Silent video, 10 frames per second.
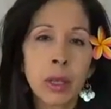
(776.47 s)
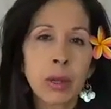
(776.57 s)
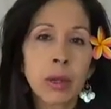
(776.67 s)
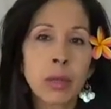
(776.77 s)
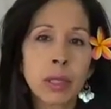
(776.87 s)

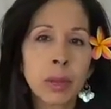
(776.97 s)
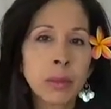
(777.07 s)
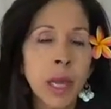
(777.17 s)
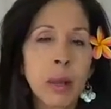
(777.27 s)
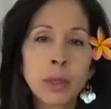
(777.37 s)

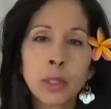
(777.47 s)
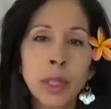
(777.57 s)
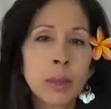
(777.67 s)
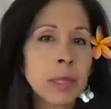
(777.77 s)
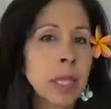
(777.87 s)
sometimes
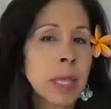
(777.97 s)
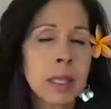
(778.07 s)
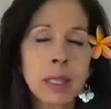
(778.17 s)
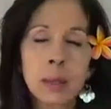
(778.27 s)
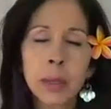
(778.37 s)
dreams take a
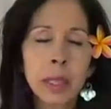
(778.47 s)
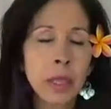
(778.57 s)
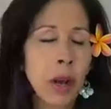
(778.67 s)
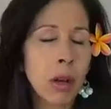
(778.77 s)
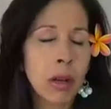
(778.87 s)
little bit
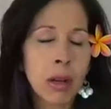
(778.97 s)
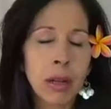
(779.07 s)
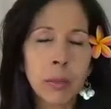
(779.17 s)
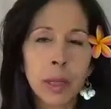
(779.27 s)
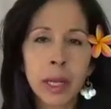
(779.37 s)
longer.
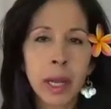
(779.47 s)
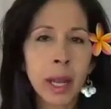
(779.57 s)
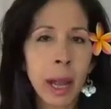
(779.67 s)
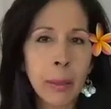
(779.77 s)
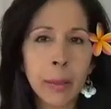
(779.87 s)
It may not
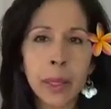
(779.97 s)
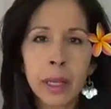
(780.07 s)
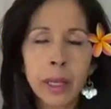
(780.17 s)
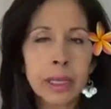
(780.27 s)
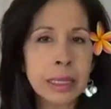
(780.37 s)
happen
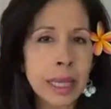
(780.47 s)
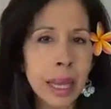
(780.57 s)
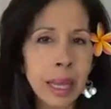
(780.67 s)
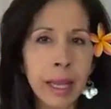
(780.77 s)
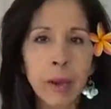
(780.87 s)
in a
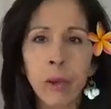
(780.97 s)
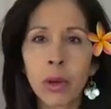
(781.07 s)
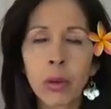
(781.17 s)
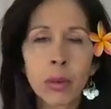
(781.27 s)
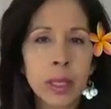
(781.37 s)
day or
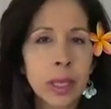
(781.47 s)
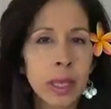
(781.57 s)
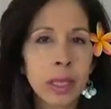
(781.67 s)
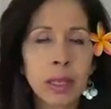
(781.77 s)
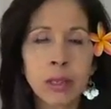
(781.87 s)
a
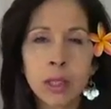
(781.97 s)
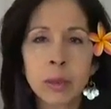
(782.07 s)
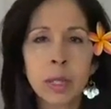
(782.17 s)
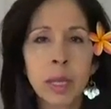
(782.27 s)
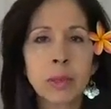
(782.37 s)
week.
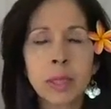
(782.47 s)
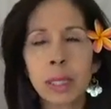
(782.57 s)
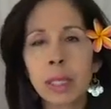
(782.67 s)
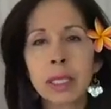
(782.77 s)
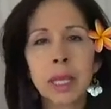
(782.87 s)
Sometimes
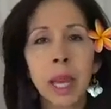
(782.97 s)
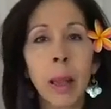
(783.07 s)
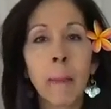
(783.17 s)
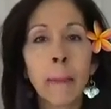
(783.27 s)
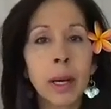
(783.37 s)
it can take
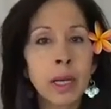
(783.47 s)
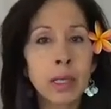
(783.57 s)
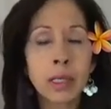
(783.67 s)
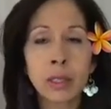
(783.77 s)
months or